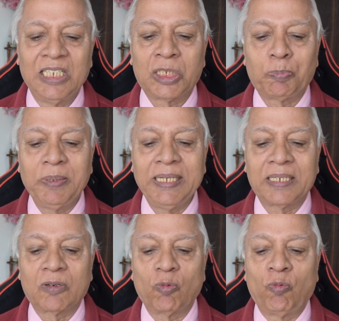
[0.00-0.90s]

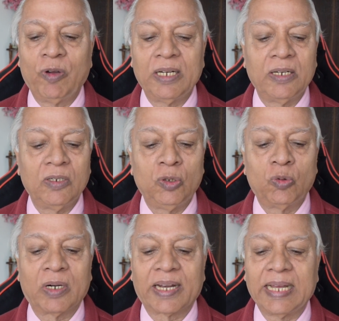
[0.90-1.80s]
Speak when
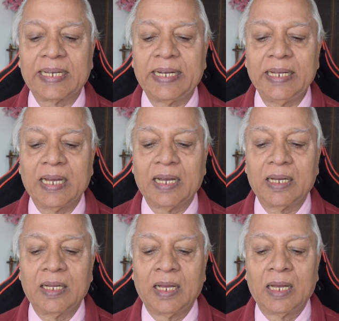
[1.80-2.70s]
you are angry,
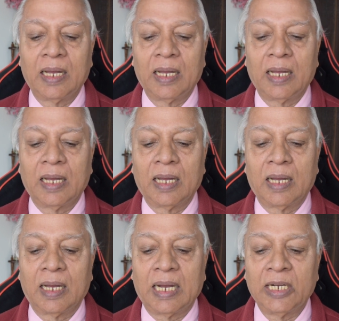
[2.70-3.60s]

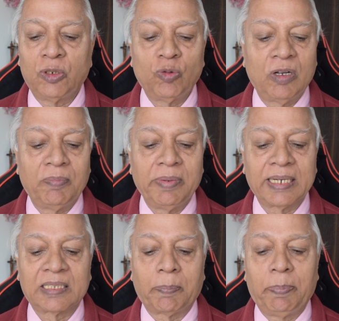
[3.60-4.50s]
and you will
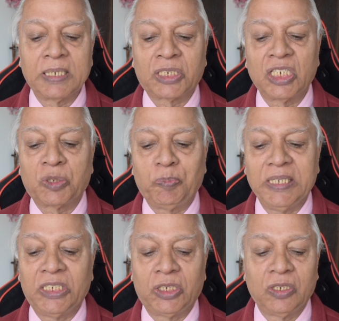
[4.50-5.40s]
make the best
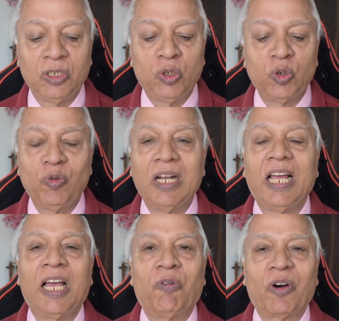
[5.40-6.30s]
speech you will
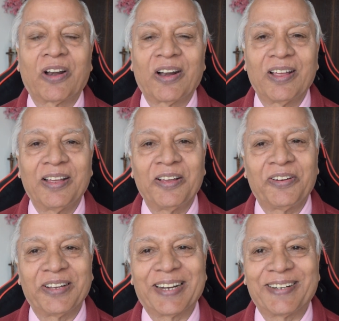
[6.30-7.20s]
ever
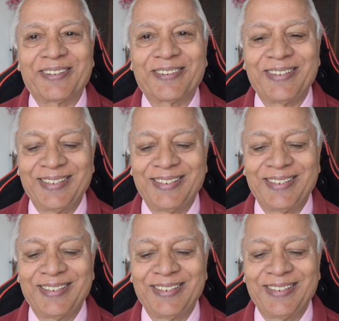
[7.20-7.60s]
regret.